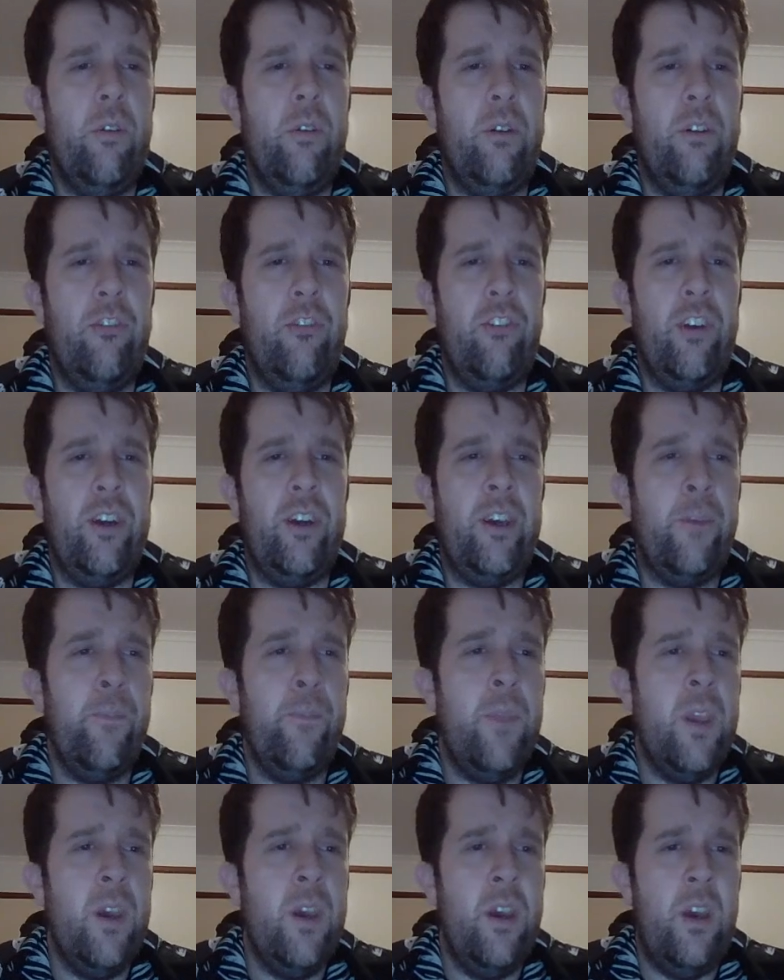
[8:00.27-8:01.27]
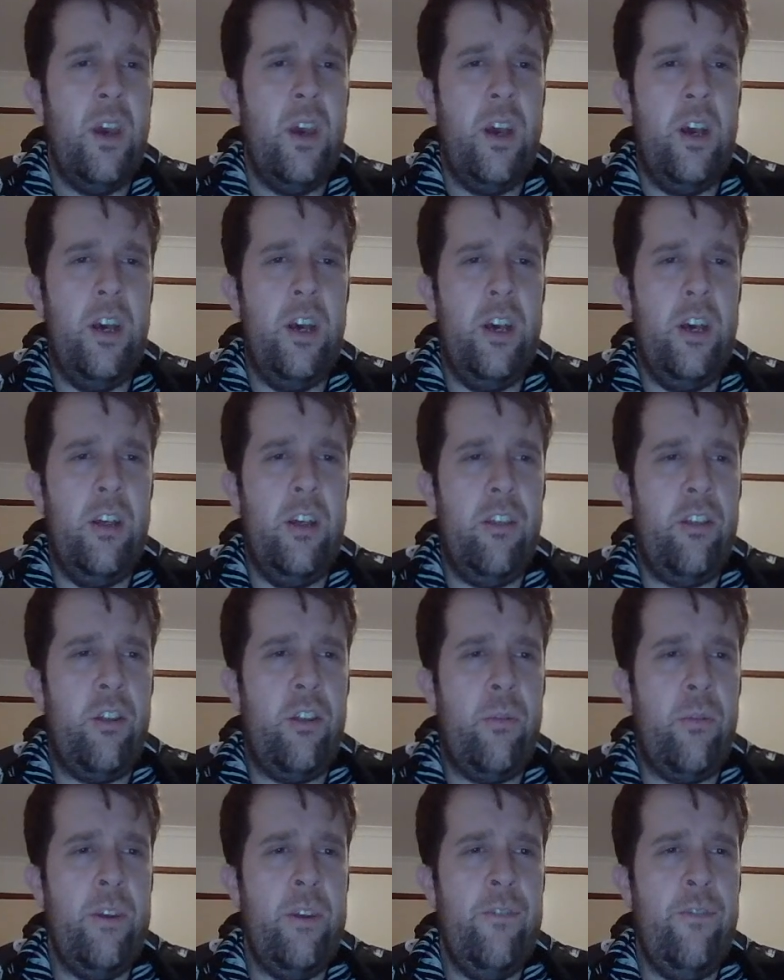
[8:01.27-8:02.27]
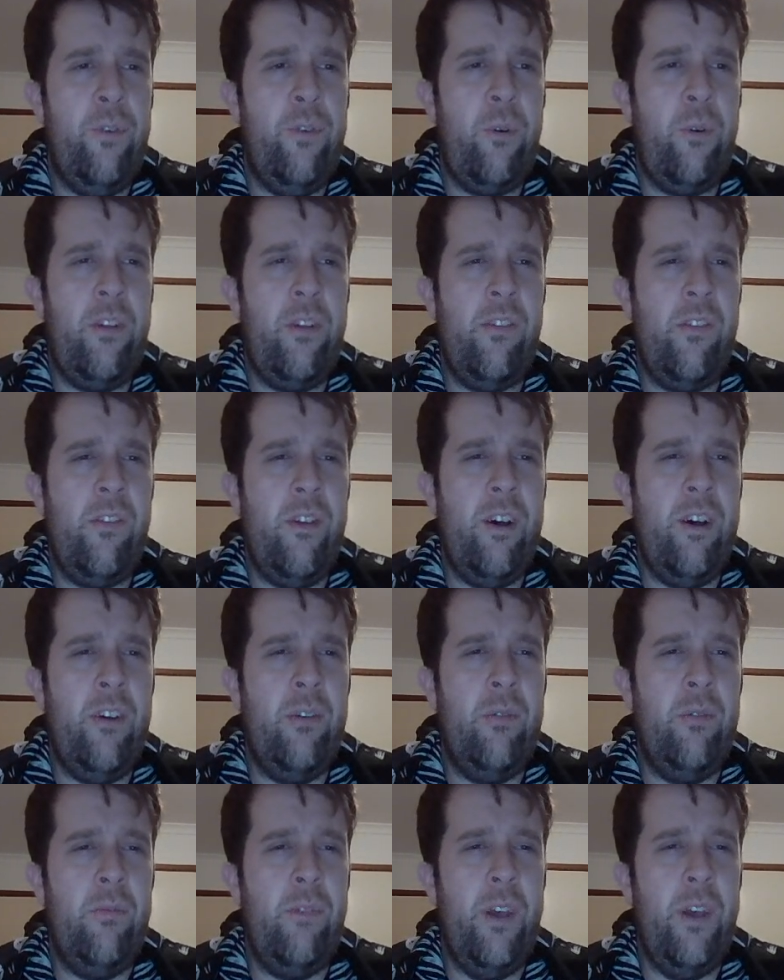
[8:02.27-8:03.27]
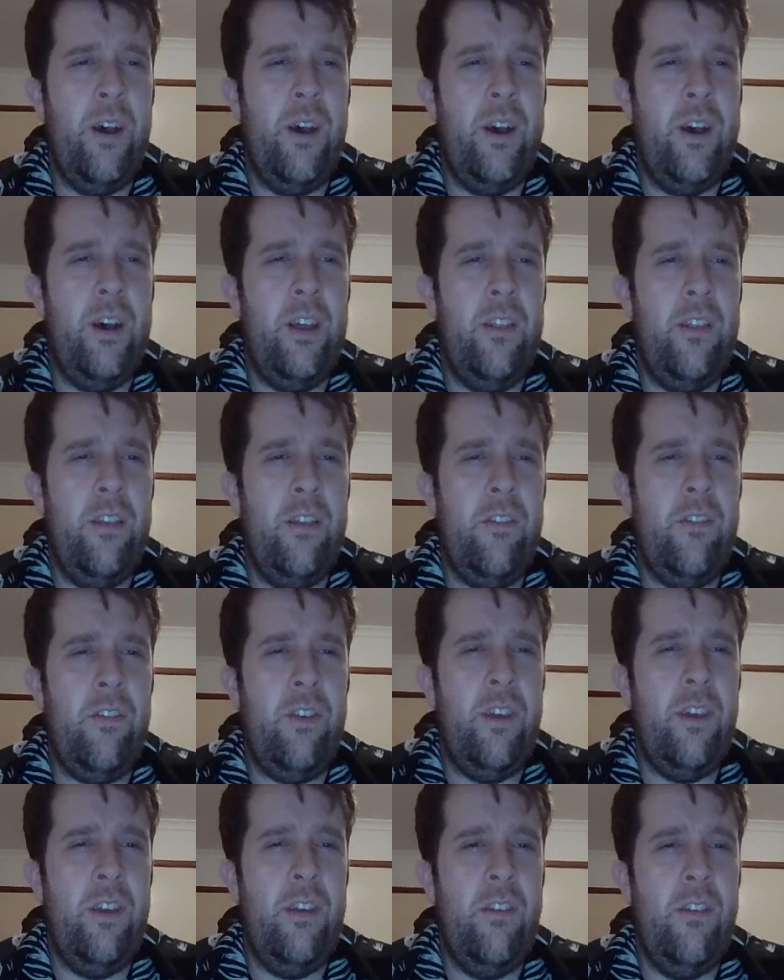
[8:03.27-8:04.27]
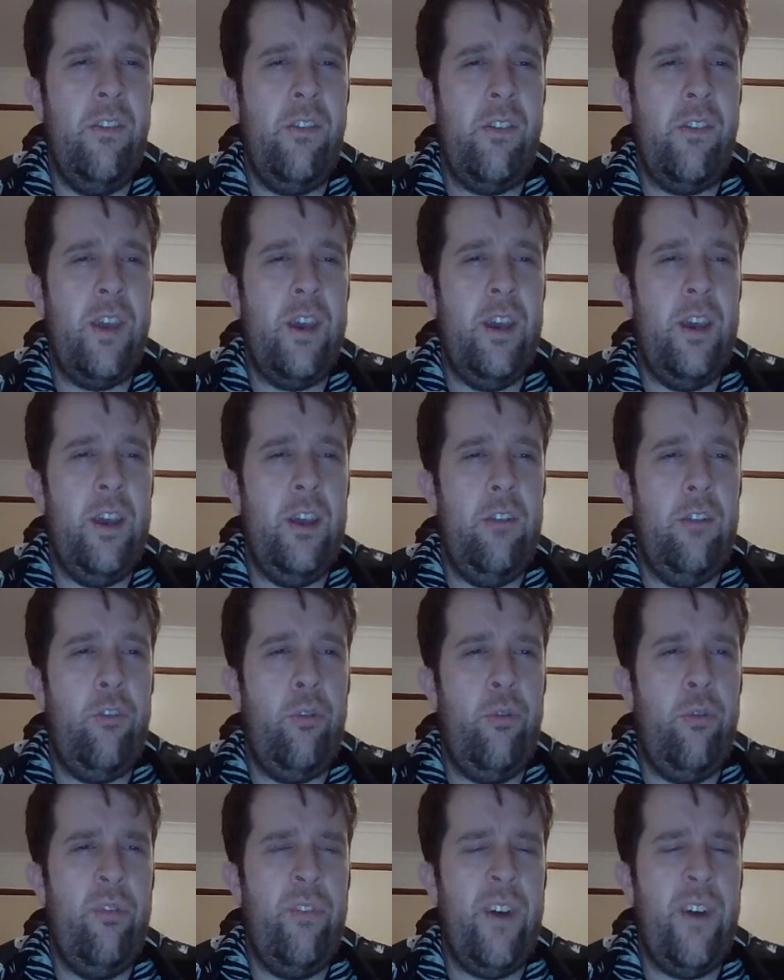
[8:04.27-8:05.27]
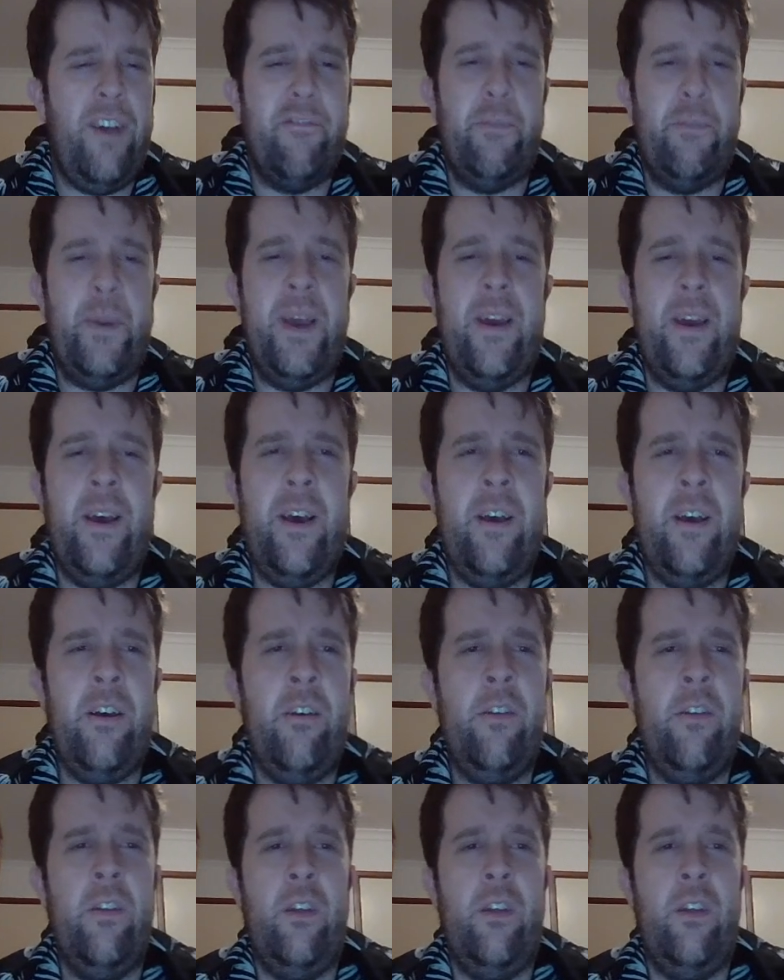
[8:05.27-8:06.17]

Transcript: logic. Uh, 3, 4, and... Oh, uh, this is a 2, 5 pair.